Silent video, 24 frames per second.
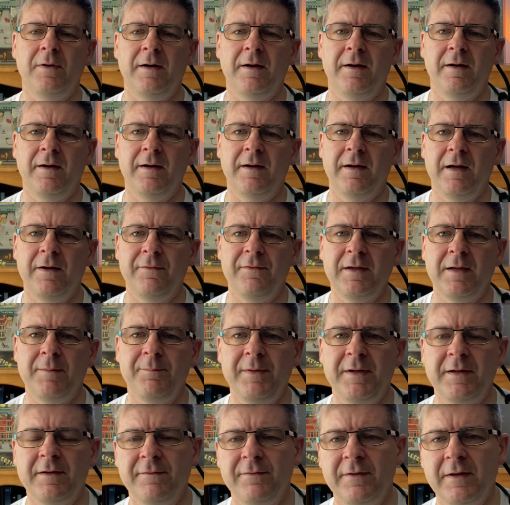are having a
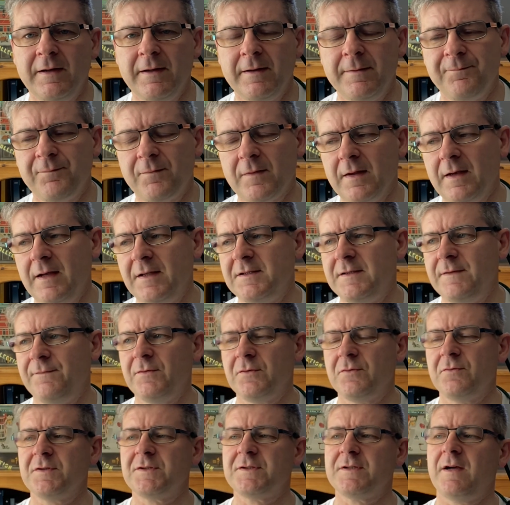bit of a
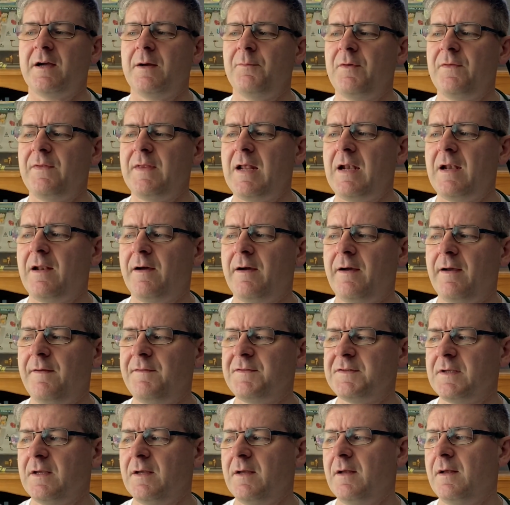difficult time with their
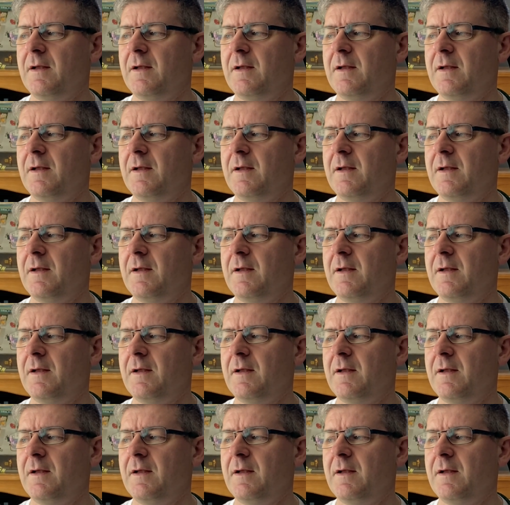lives,